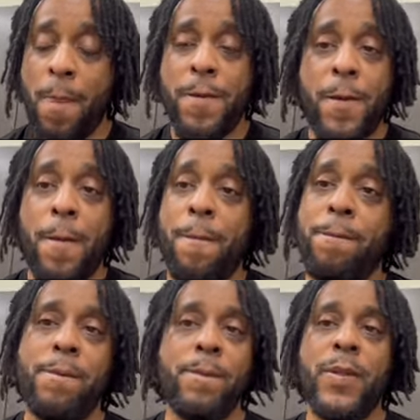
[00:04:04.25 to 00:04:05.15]
So
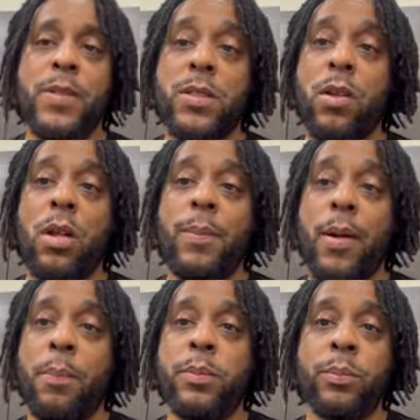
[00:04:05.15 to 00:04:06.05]
it's just all
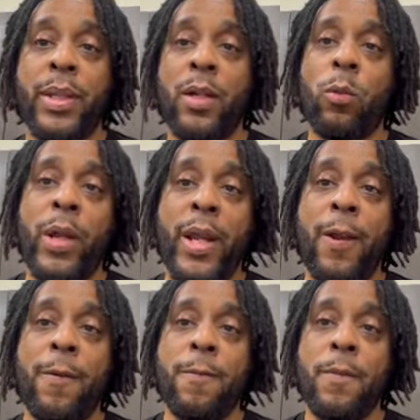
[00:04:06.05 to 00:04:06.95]
about being
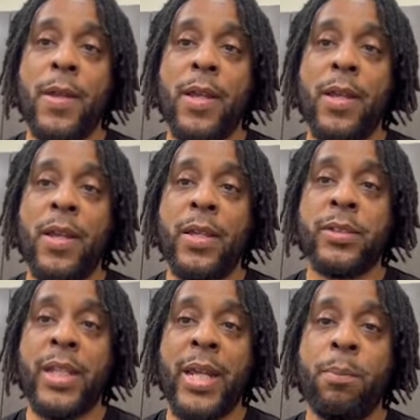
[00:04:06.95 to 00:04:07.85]
aware and
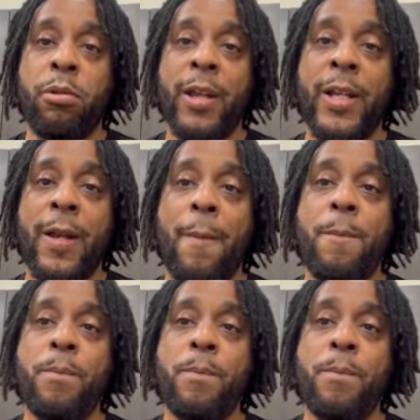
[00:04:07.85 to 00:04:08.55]
staying prayed up.